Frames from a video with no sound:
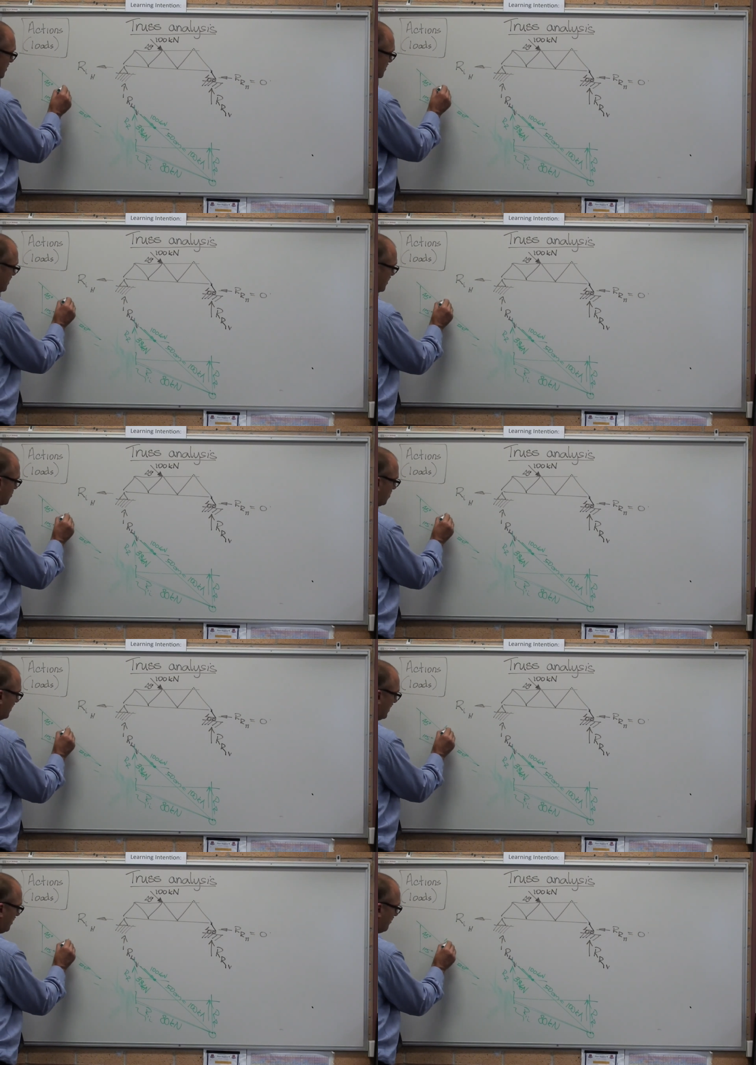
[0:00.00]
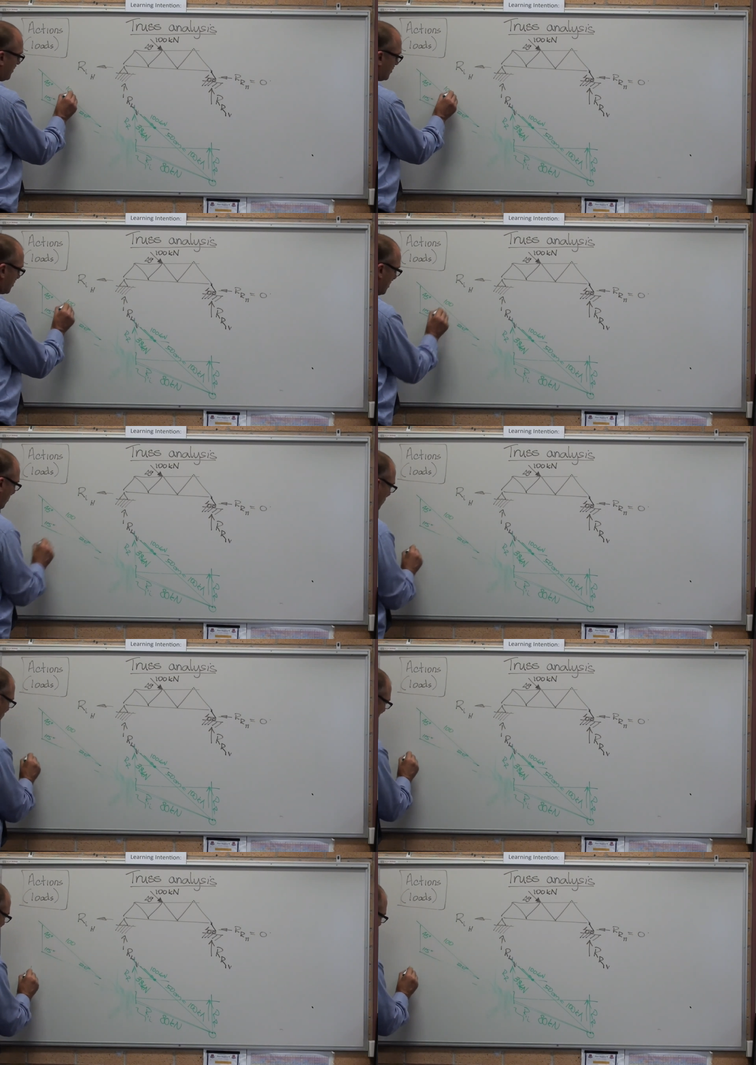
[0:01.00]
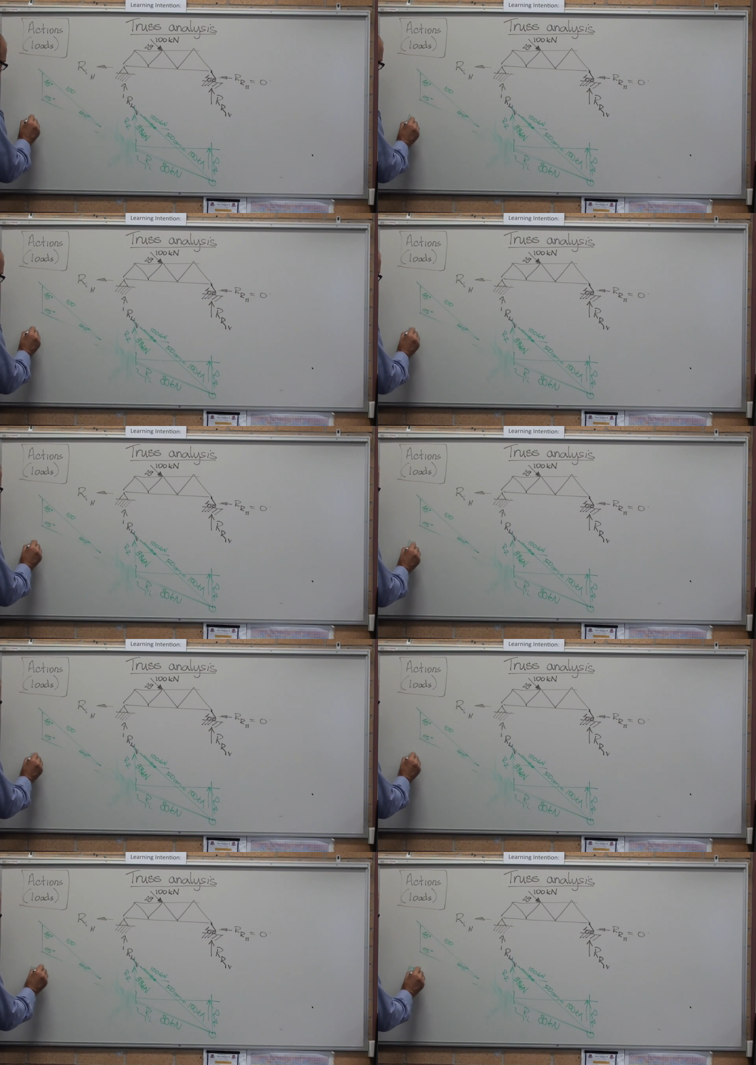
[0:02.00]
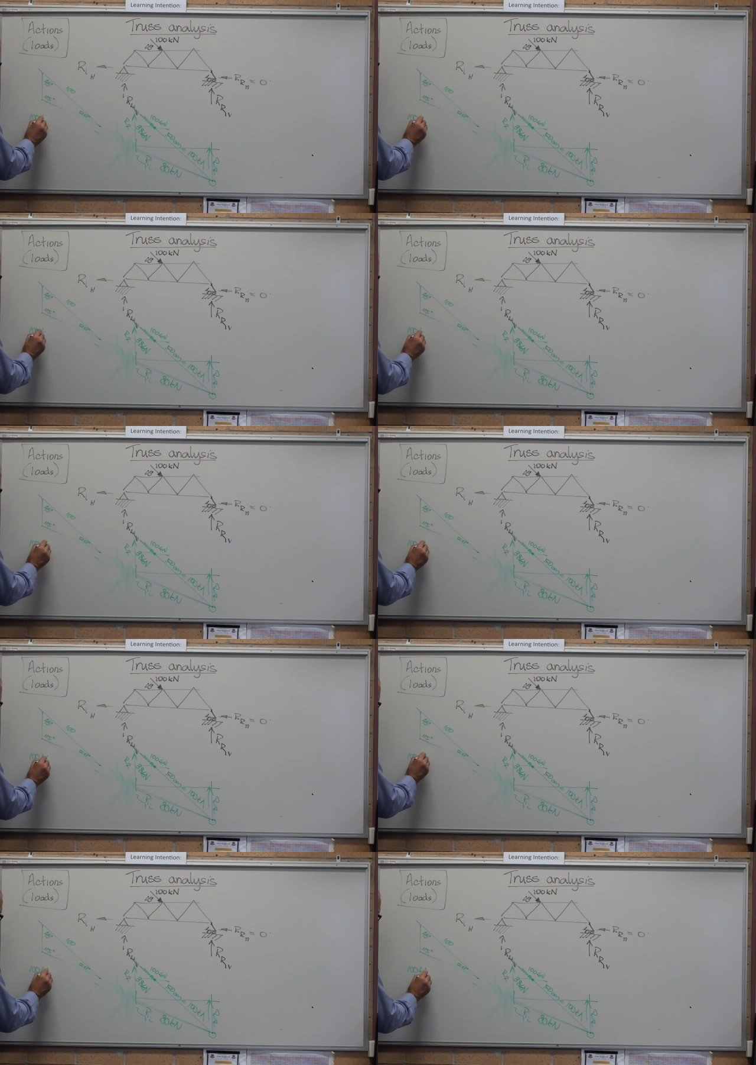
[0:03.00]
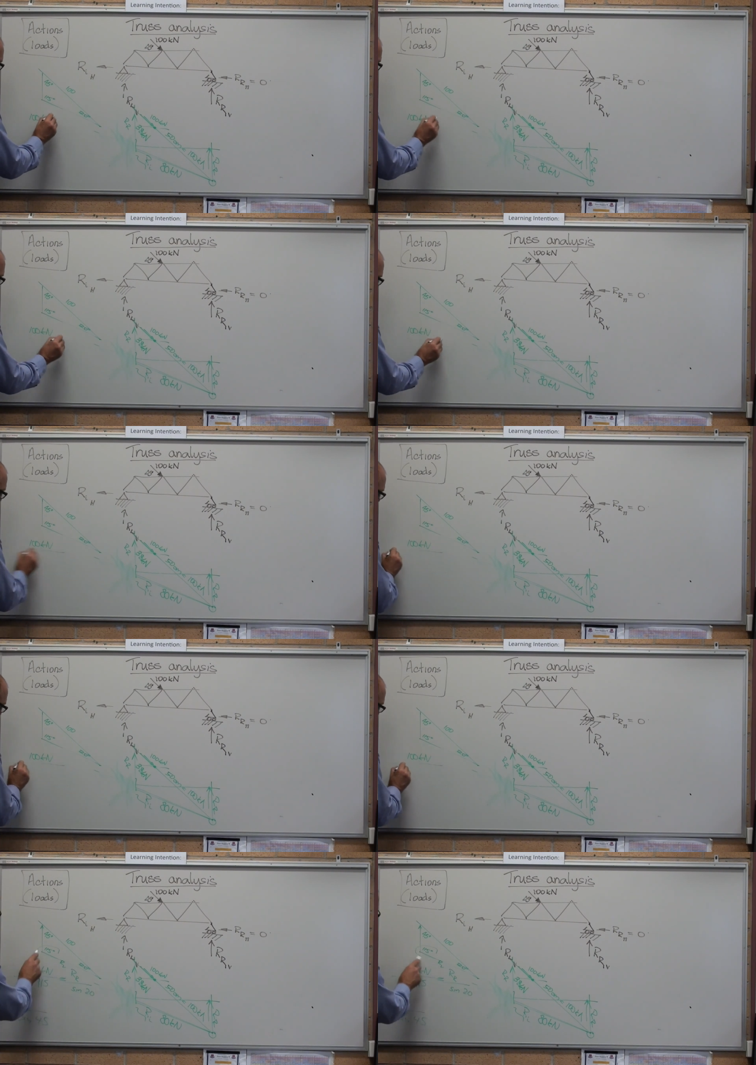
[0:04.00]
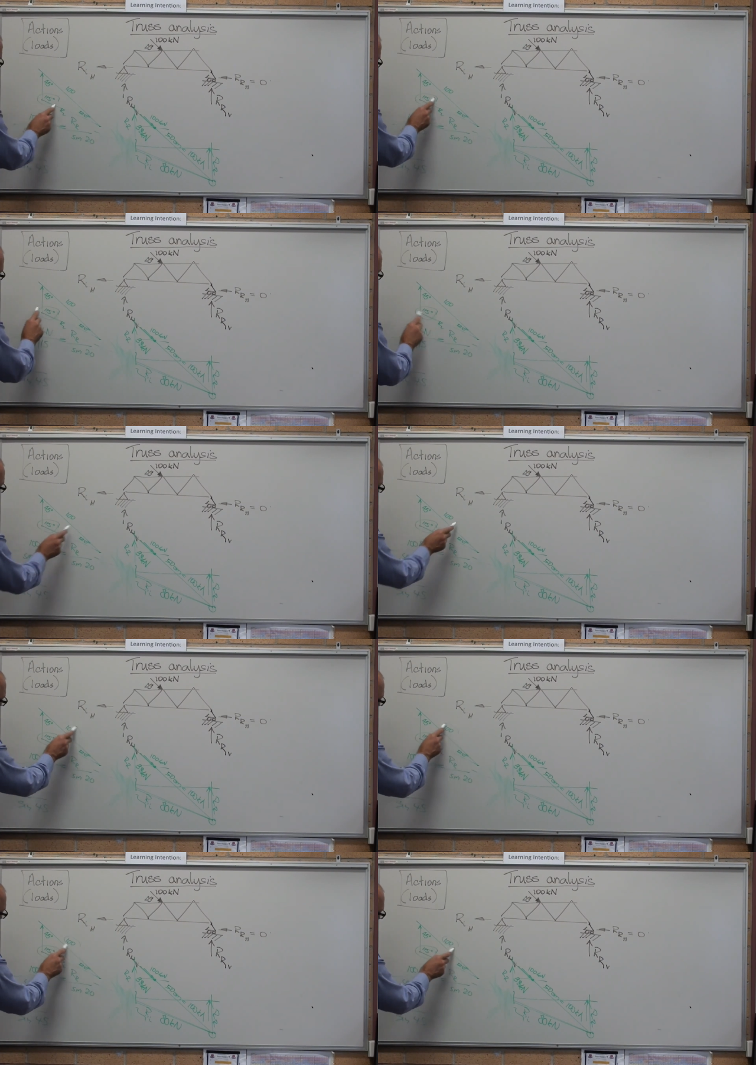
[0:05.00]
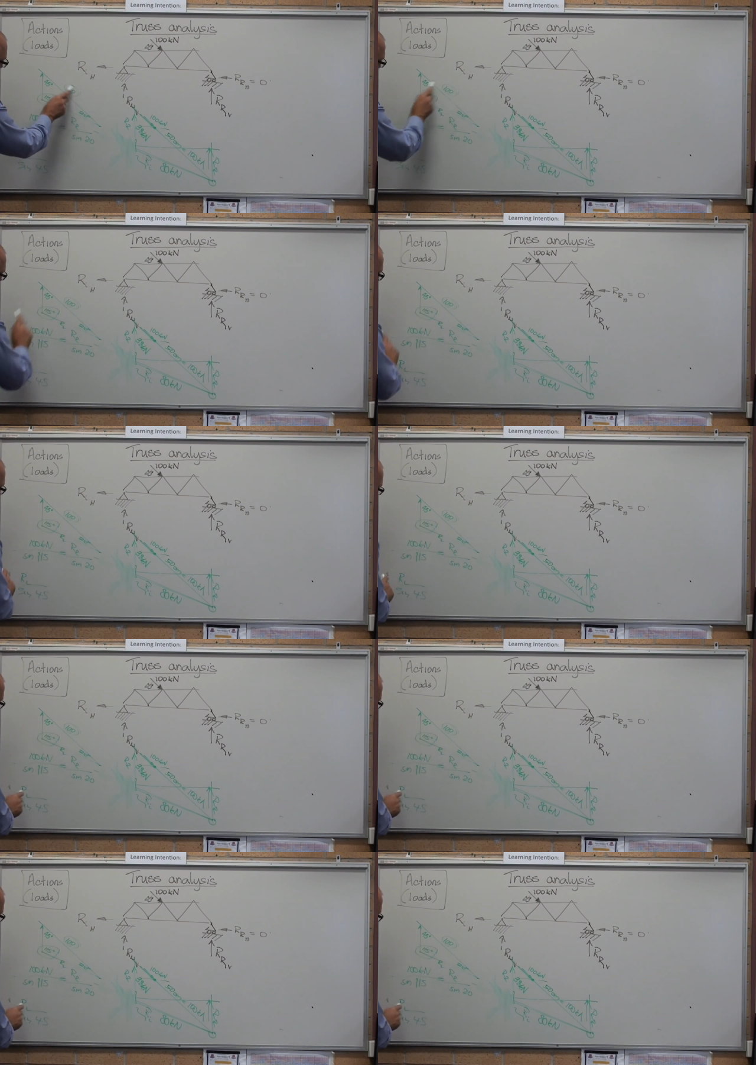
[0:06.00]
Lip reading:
(no speaker visible)